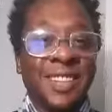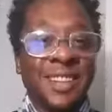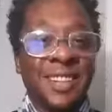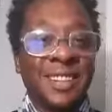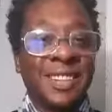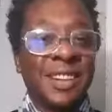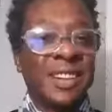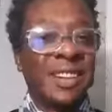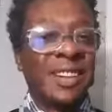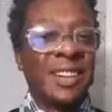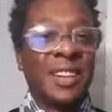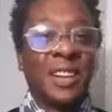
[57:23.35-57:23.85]

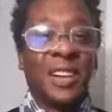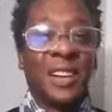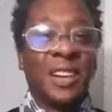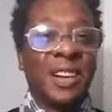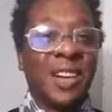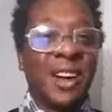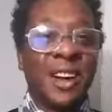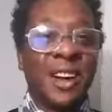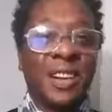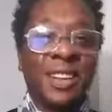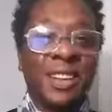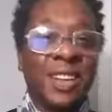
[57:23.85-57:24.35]
could learn
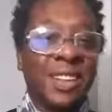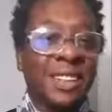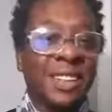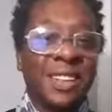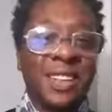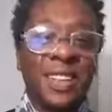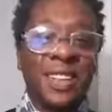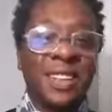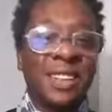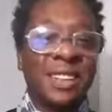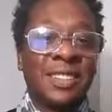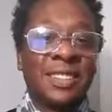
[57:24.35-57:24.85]
all that
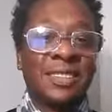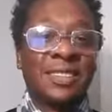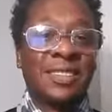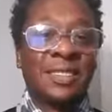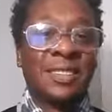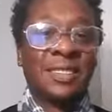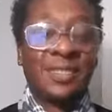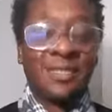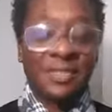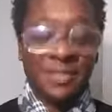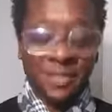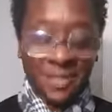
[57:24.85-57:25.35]
then.
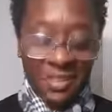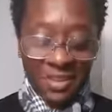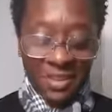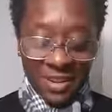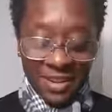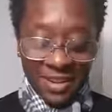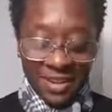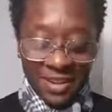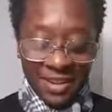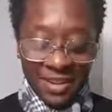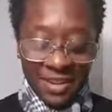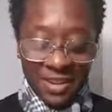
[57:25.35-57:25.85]
So,
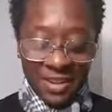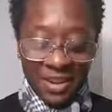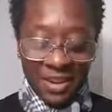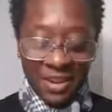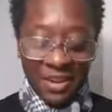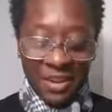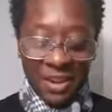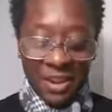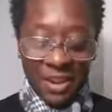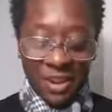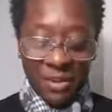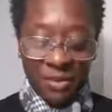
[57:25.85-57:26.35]
you
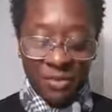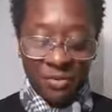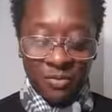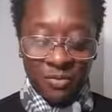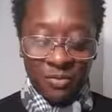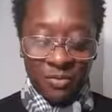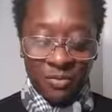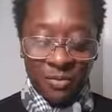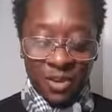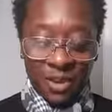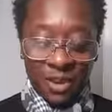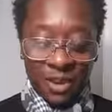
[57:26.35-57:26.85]
know,
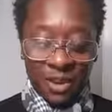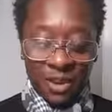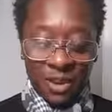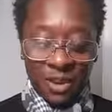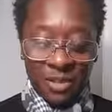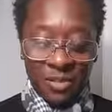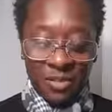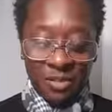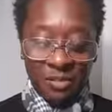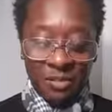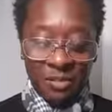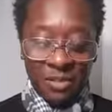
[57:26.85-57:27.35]
we
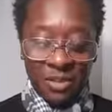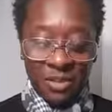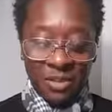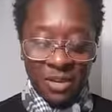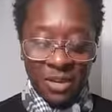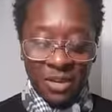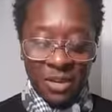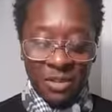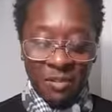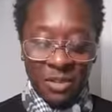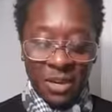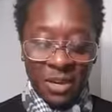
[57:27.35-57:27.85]
uh we
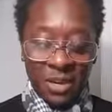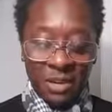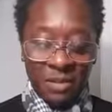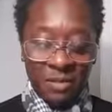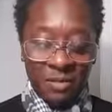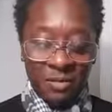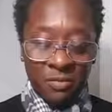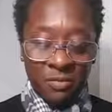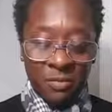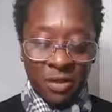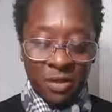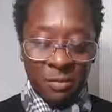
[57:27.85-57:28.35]
seem to be
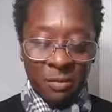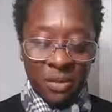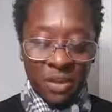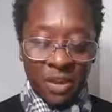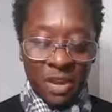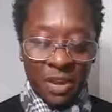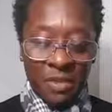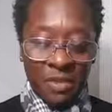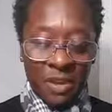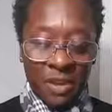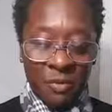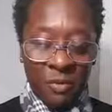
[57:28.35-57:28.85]
we
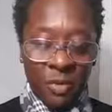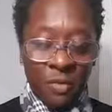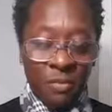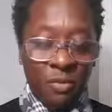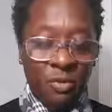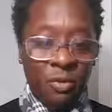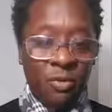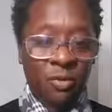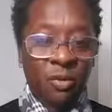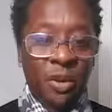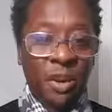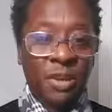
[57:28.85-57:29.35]
believe that we
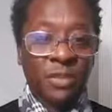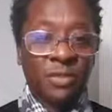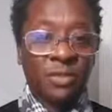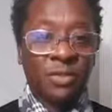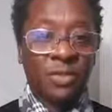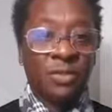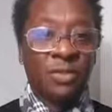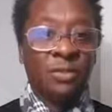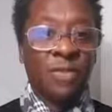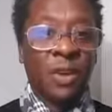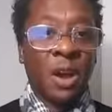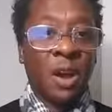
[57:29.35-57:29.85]
progress
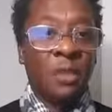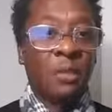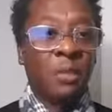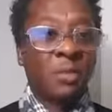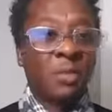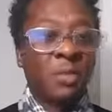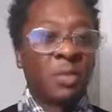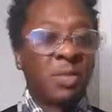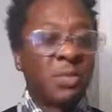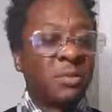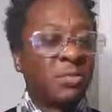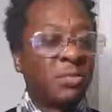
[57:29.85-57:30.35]
so far, but
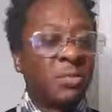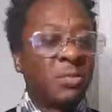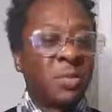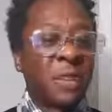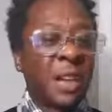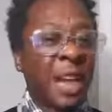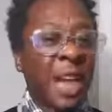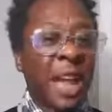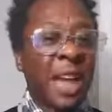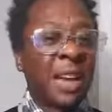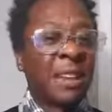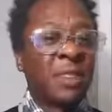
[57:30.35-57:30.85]
we we
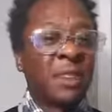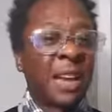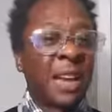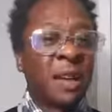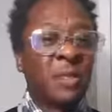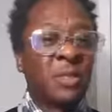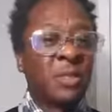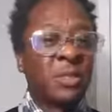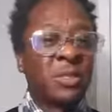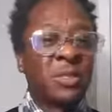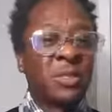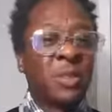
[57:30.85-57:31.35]
act like
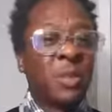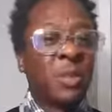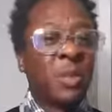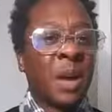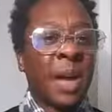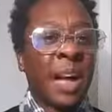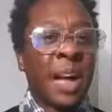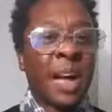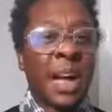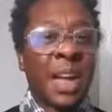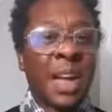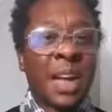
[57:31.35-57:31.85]
we're so
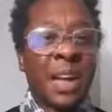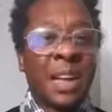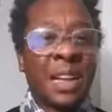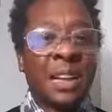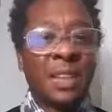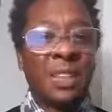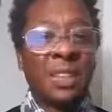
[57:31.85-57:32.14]
behind